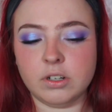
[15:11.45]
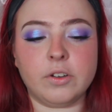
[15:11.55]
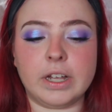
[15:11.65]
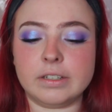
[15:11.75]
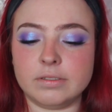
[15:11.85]

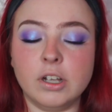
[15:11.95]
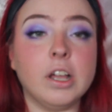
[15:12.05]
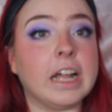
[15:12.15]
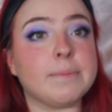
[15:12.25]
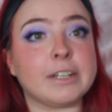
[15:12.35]
Okay,
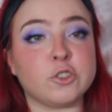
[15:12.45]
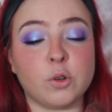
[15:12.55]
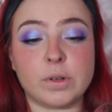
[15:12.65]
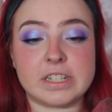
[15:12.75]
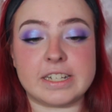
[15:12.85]
had to make sure
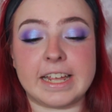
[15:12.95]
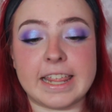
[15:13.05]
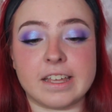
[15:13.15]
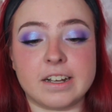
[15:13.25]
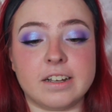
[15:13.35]
it wasn't
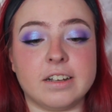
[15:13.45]
together.